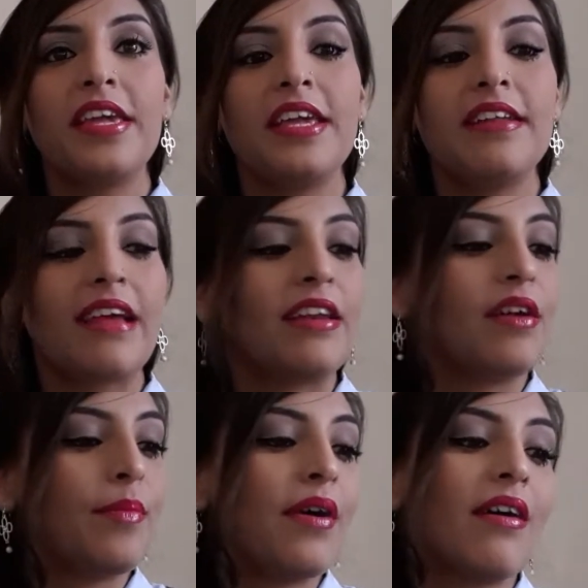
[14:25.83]
the
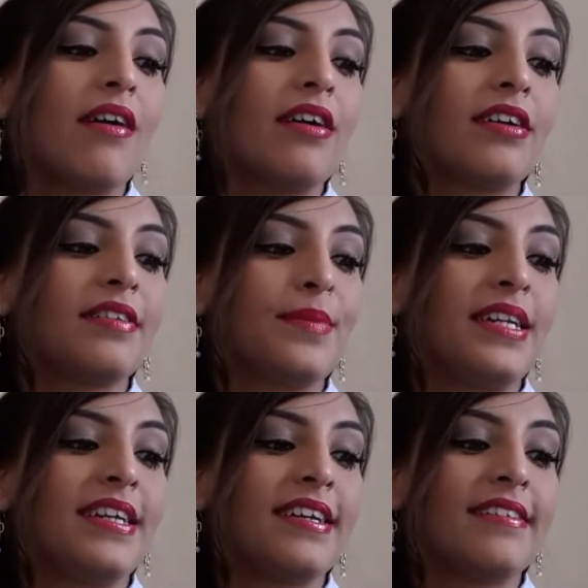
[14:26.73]
Tanya Burr
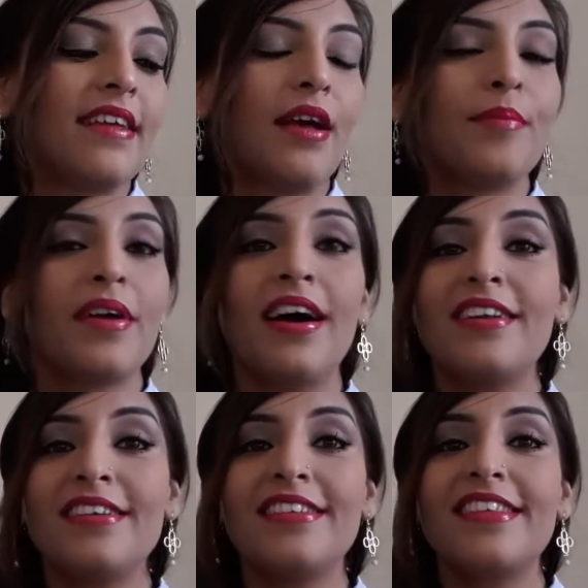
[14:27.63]
Cosmetics um,
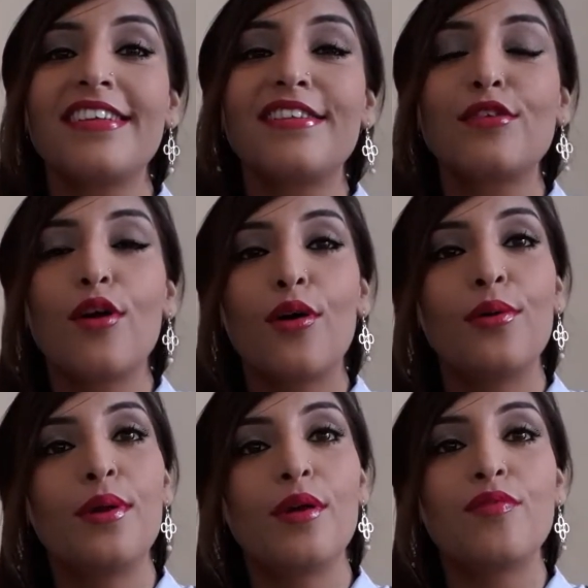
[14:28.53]
colours. They're so
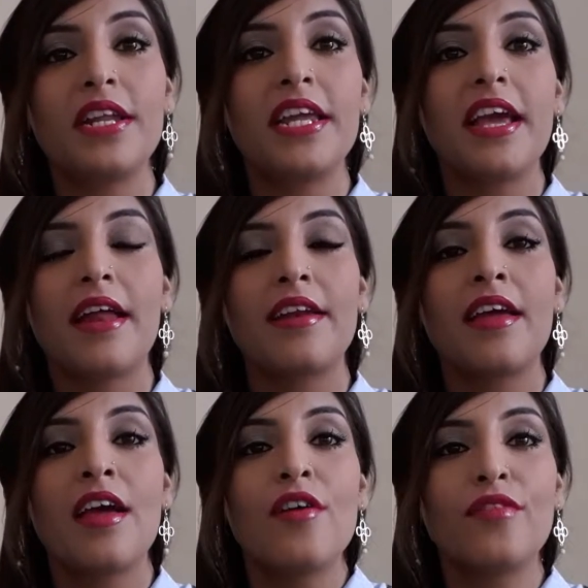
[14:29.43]
lovely
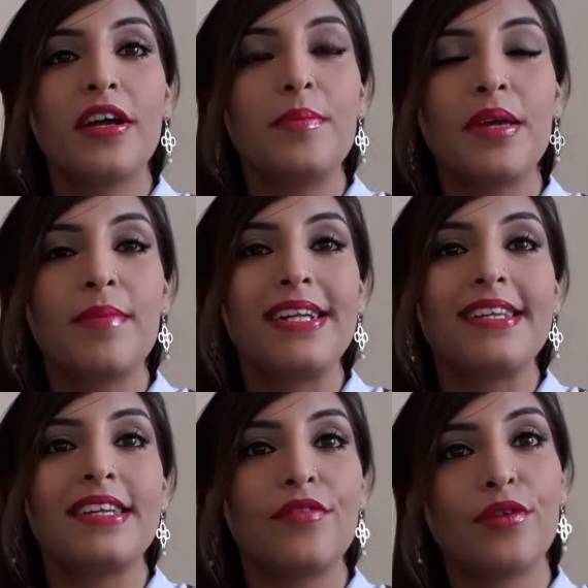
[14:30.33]
and finely
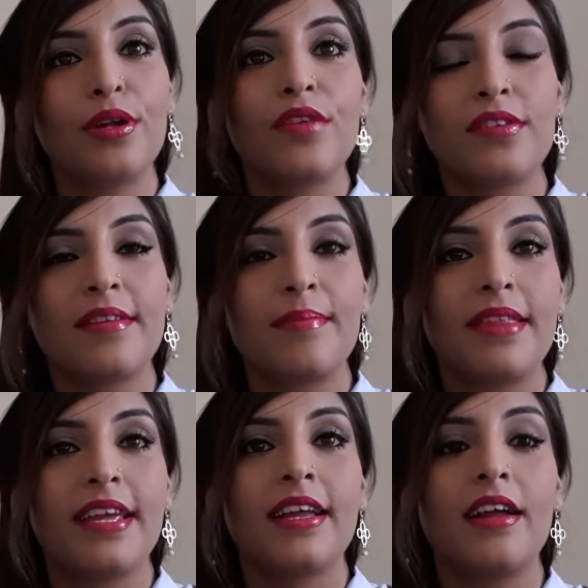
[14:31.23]
pigmented. If you're looking for
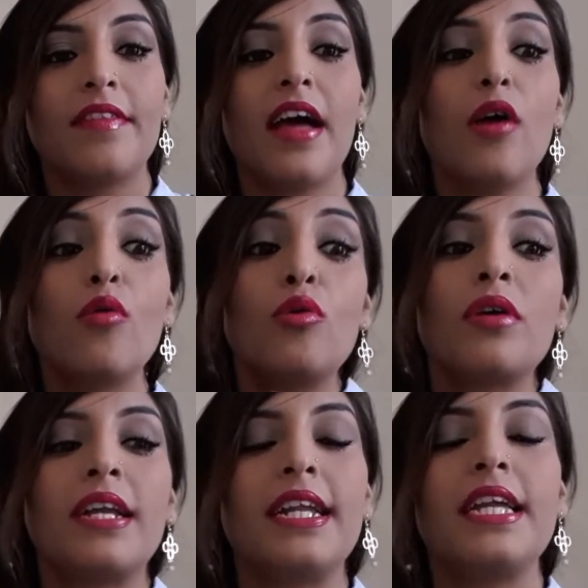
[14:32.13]
something like that or
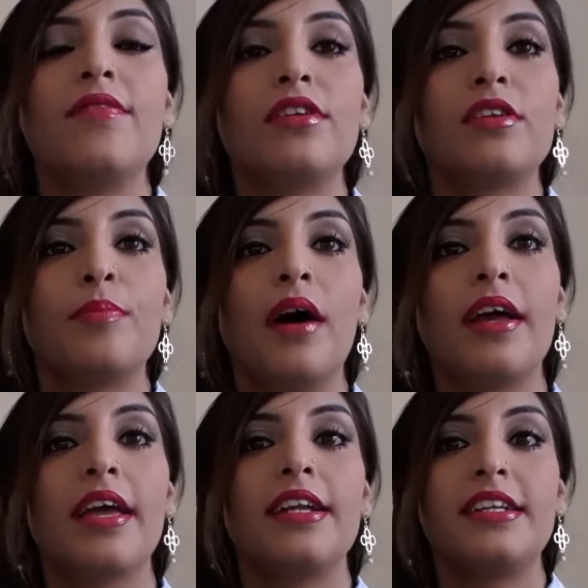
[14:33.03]
looking even to
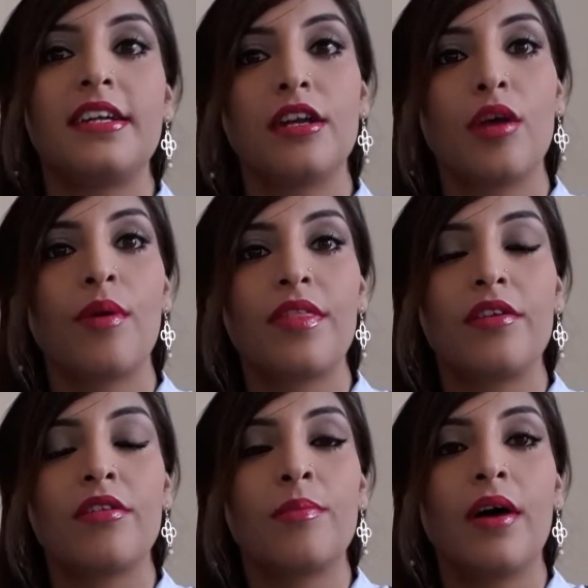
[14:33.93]
buy it and didn't know
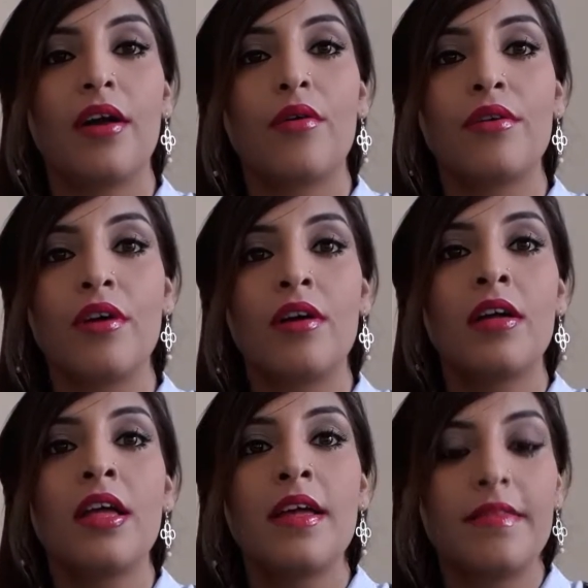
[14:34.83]
whether to buy it or not,
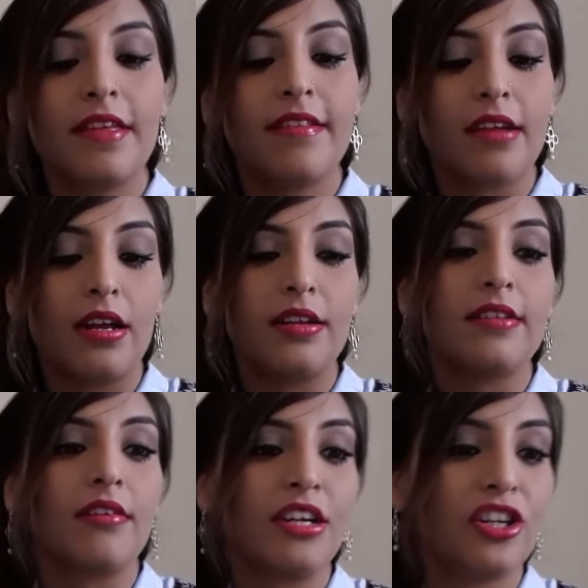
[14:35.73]
these
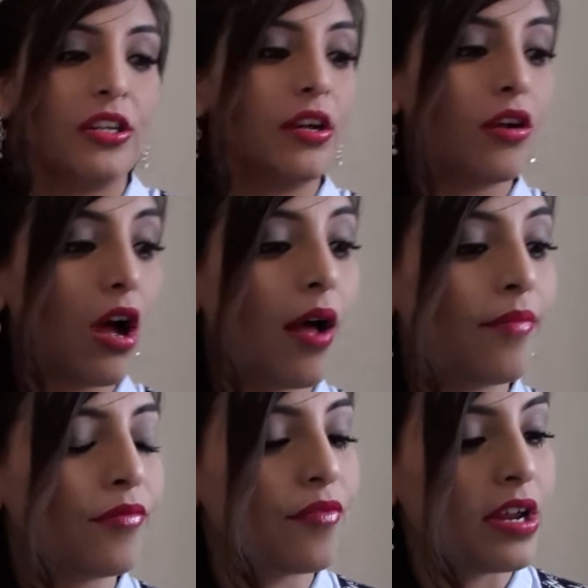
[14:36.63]
colours are actually
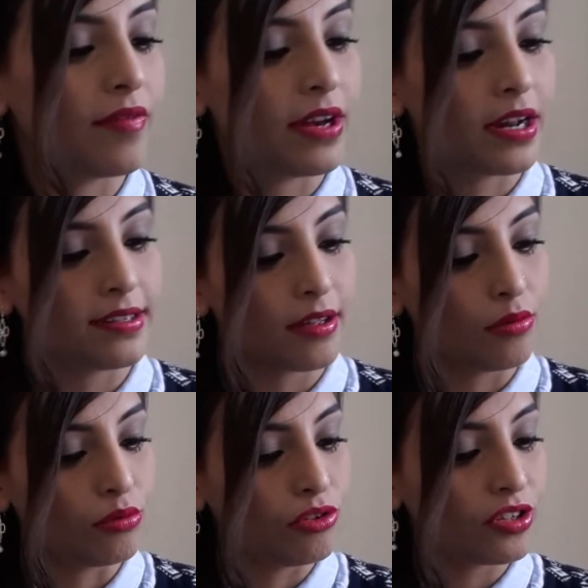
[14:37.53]
um, really, really nice. I
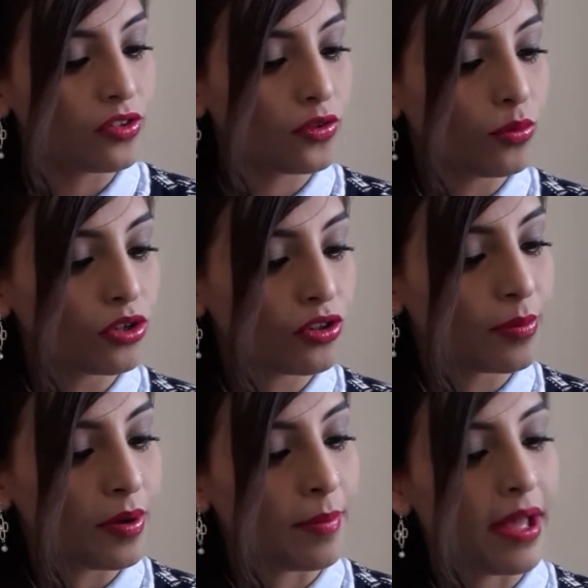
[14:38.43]
will just swatch
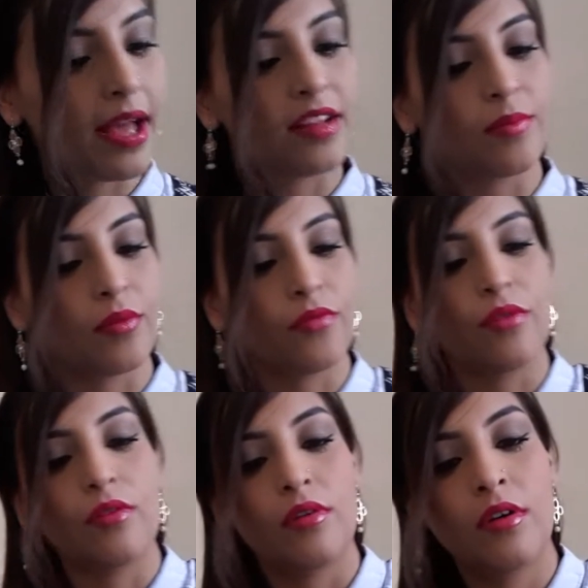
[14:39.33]
them on my hands
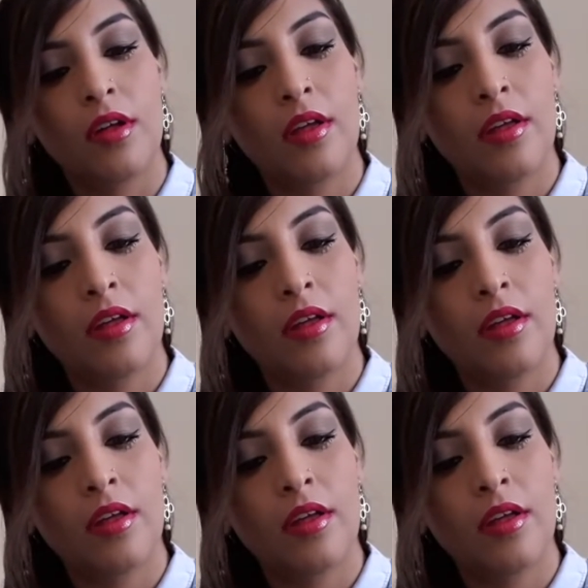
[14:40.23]
before